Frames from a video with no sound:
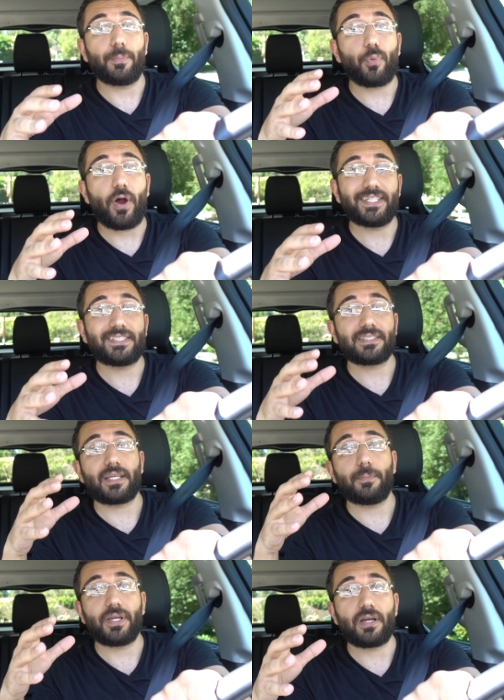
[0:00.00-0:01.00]
the prices
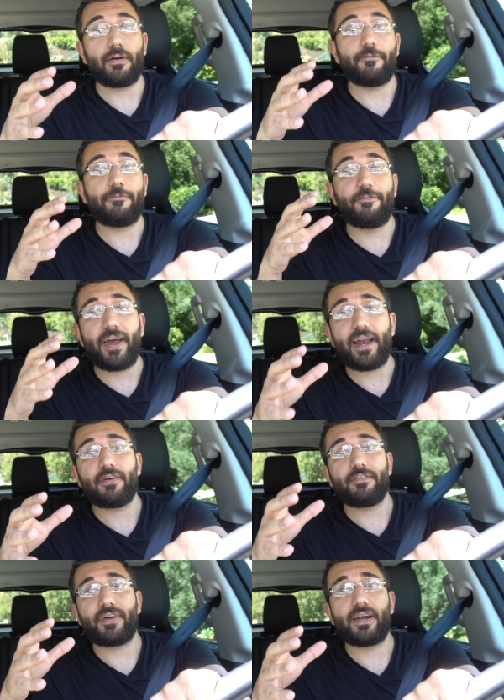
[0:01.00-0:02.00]
can become
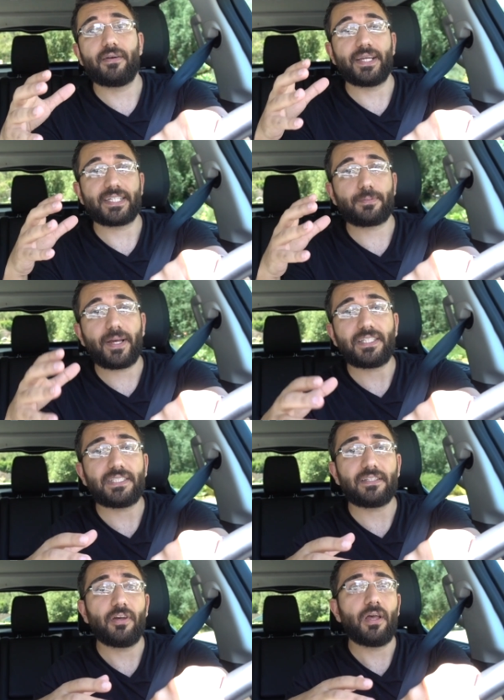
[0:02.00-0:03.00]
very, very
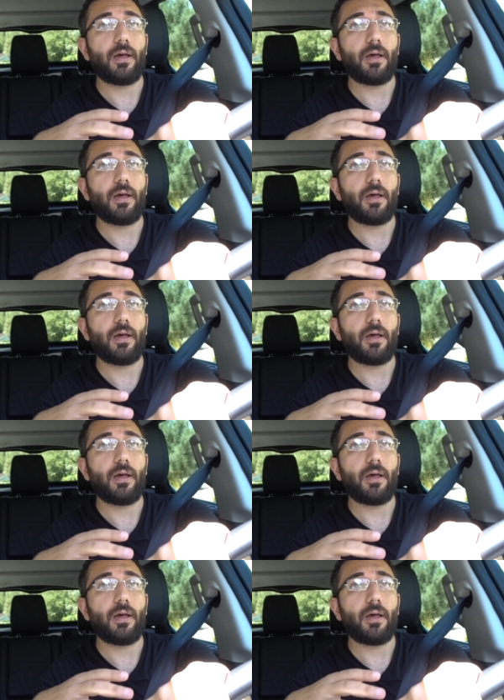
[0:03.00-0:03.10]
expensive,